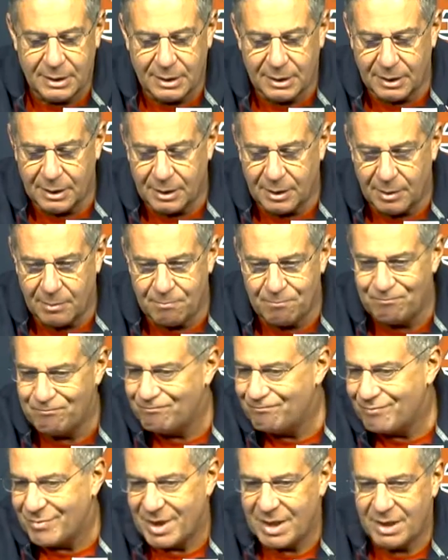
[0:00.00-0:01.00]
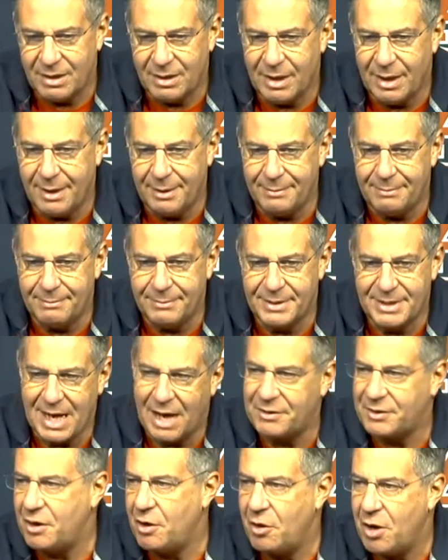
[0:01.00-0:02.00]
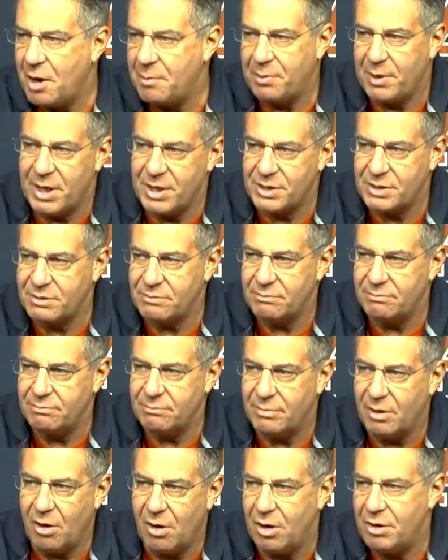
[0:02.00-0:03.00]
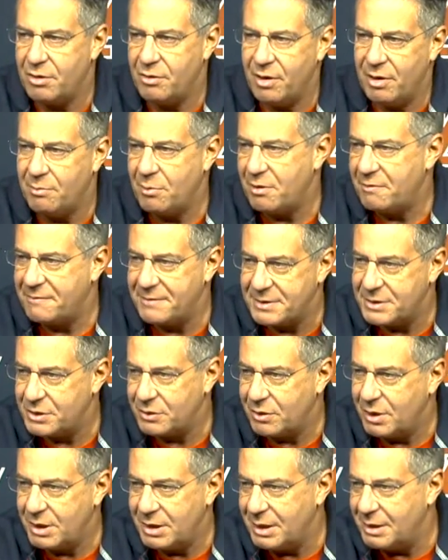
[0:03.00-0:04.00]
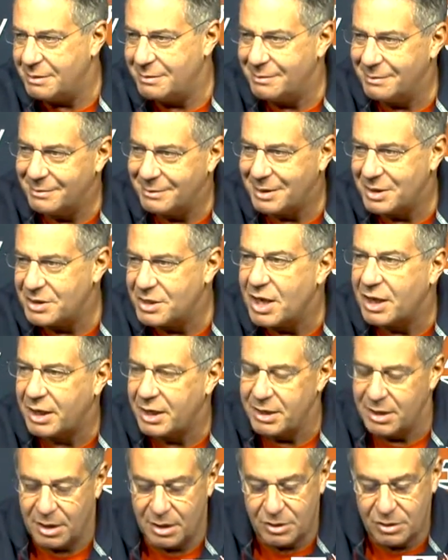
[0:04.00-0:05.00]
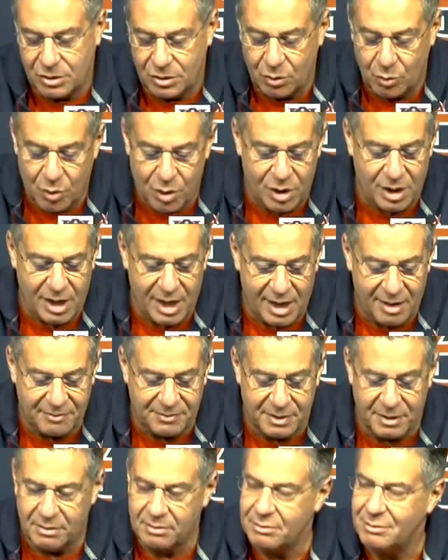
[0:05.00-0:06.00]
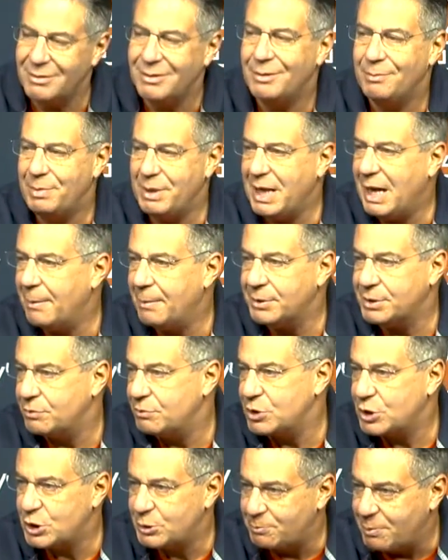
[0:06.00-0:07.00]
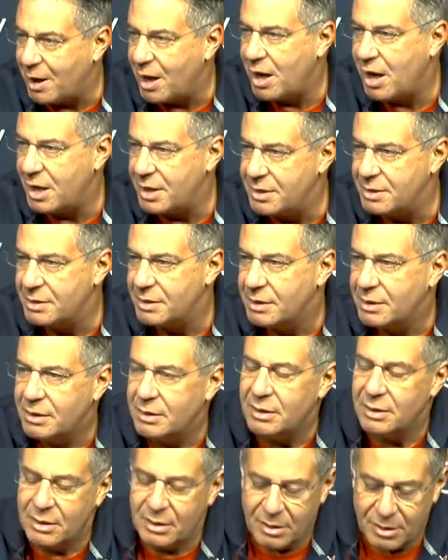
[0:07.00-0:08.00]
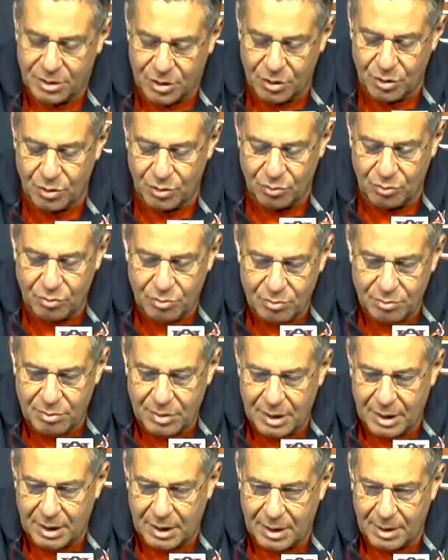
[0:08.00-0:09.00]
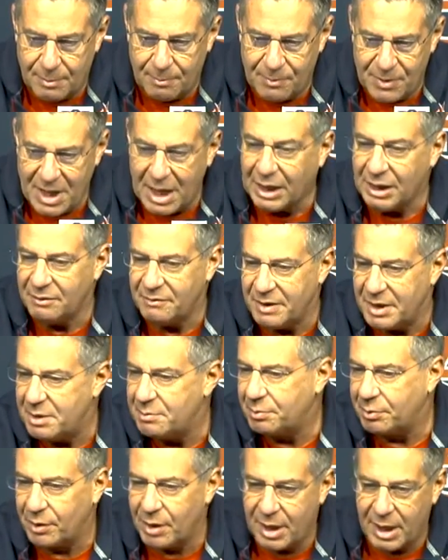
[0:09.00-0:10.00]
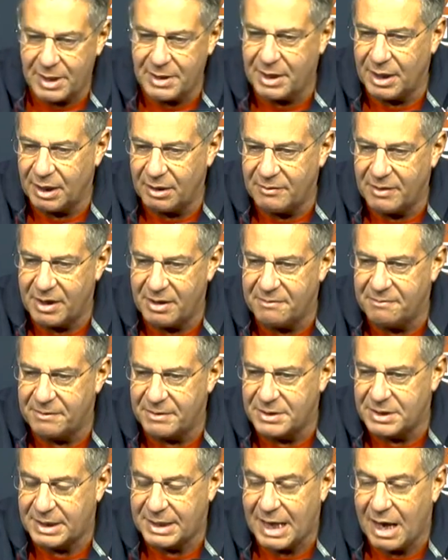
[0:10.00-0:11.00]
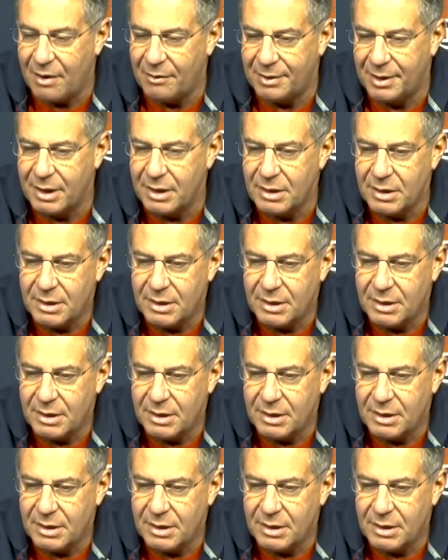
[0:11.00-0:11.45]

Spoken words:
And South Carolina plays harder and more physically than Kentucky does. So we're going to have to be able to respond to the elevated play and the elevated physicality.